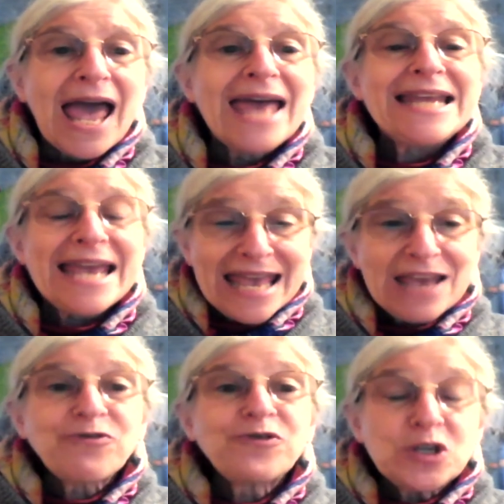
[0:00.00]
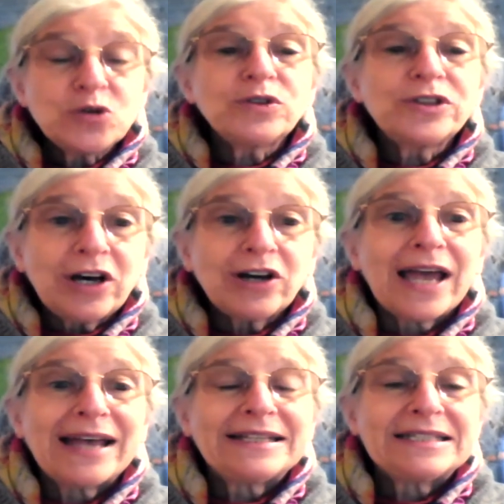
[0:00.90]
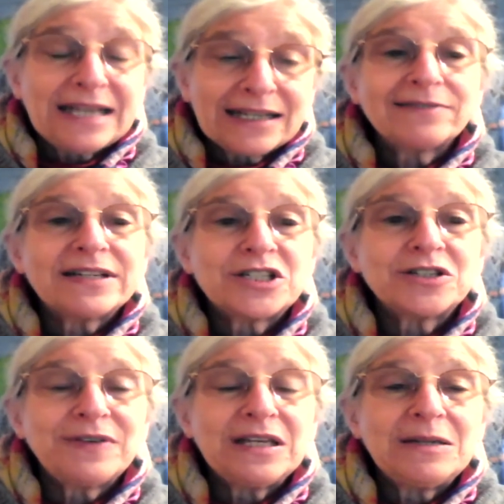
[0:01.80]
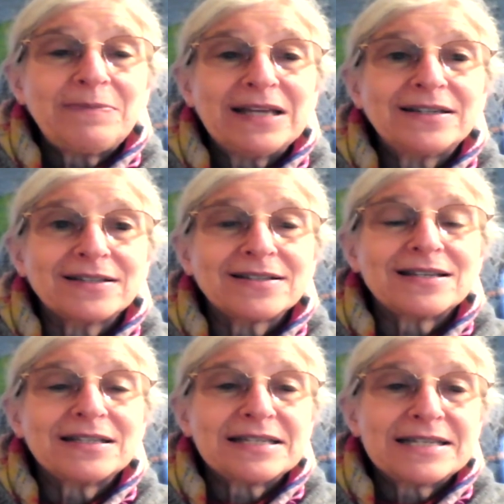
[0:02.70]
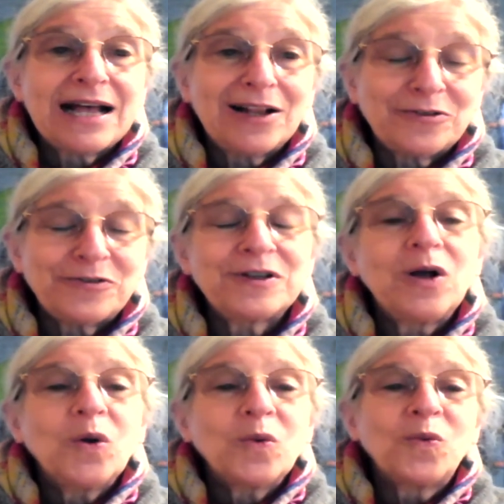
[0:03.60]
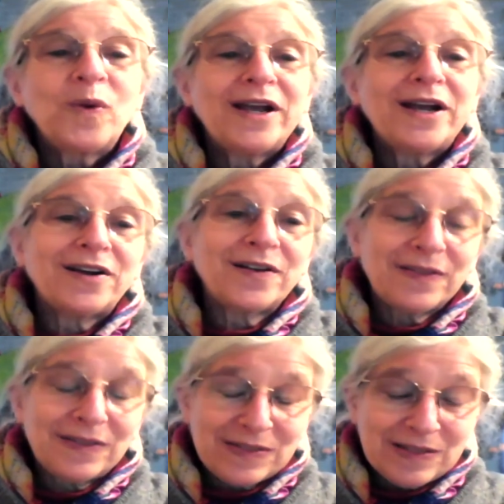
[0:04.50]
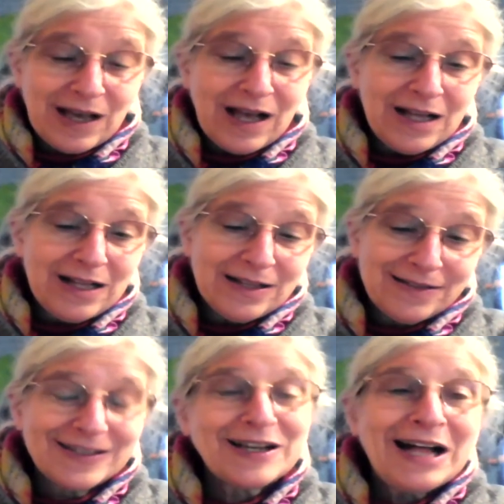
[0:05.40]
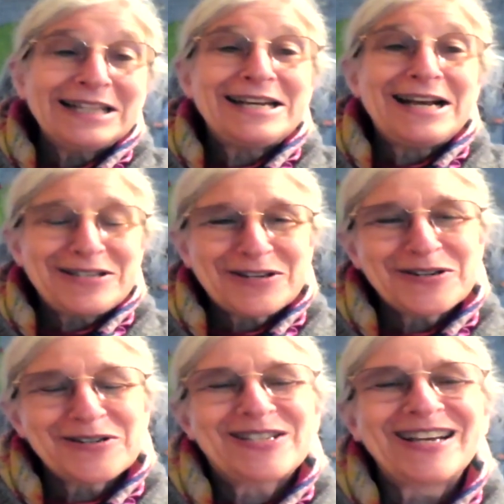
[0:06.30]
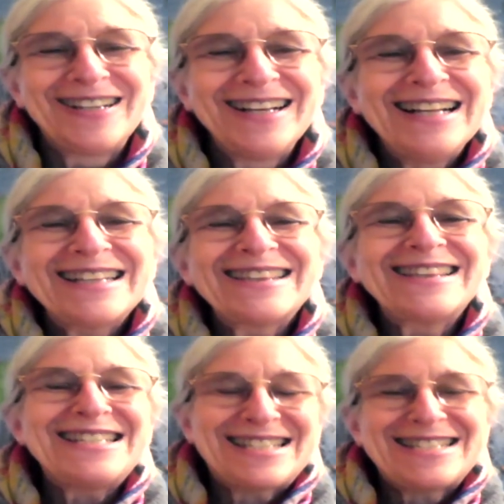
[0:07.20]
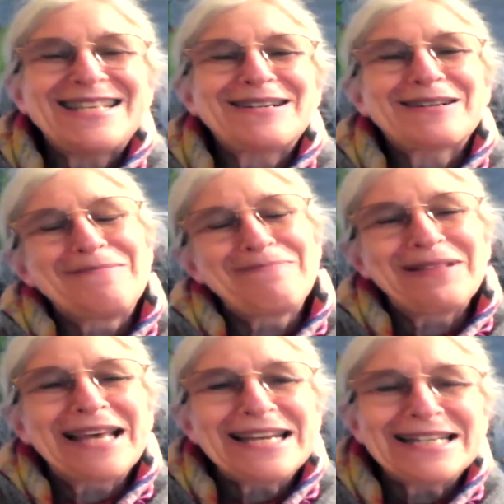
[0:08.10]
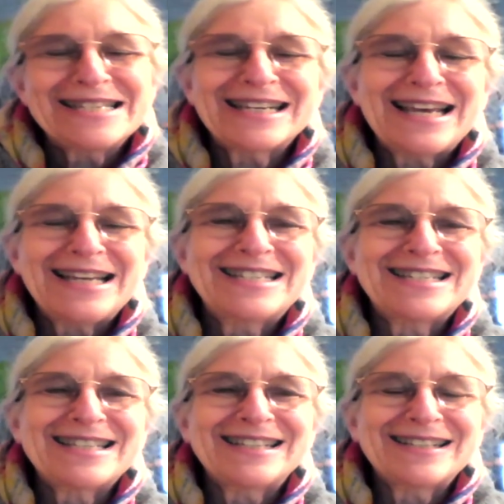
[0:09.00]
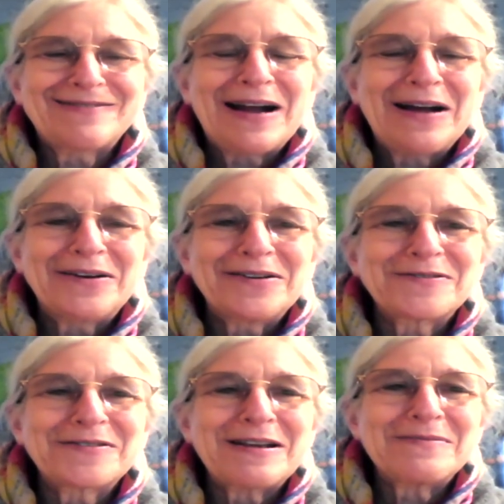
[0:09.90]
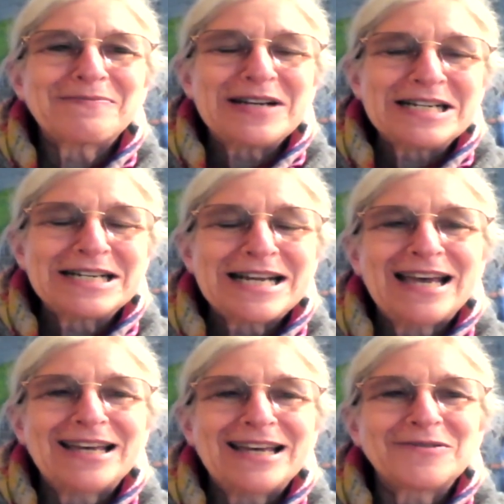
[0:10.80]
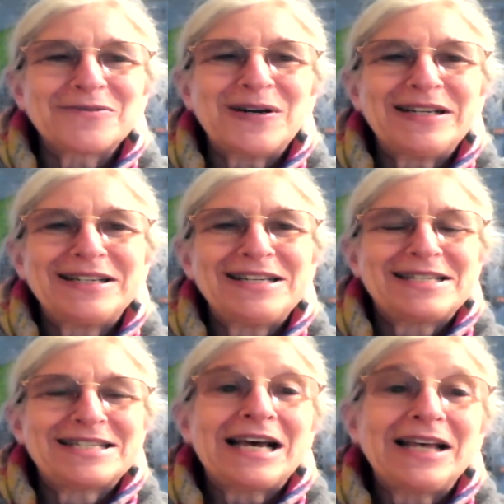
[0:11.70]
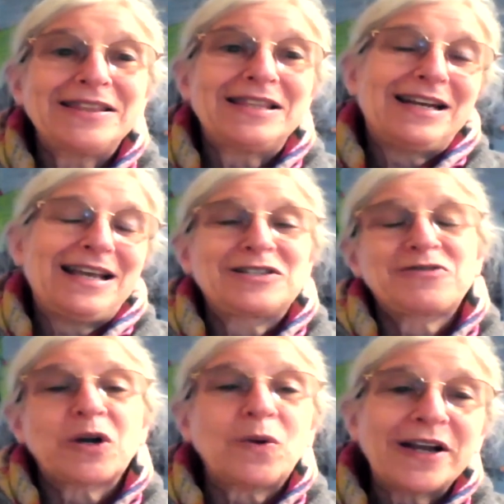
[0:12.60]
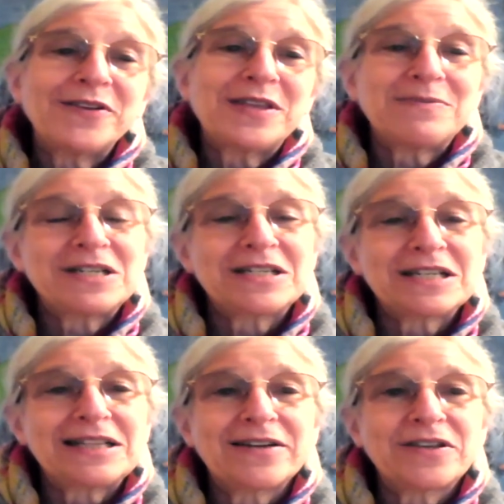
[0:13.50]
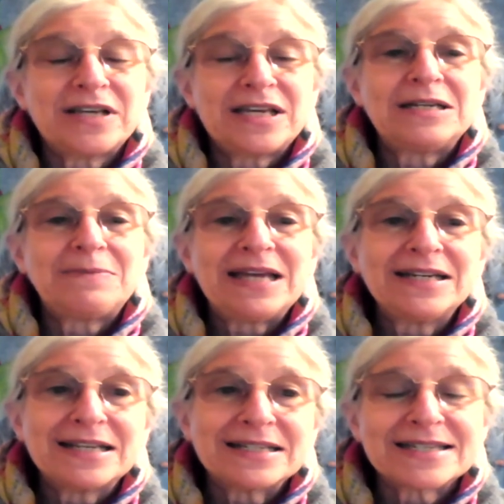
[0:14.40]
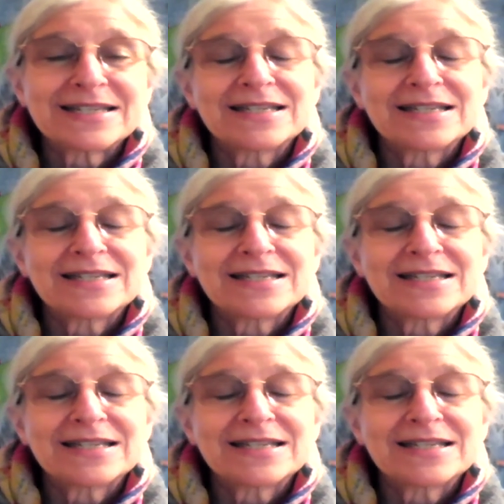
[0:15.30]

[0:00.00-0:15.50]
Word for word: and if you look at the Declaration of Independence itself, where Uh, the colonizers list their complaints against the crown of Great Britain and what it has done that has required them to declare their independence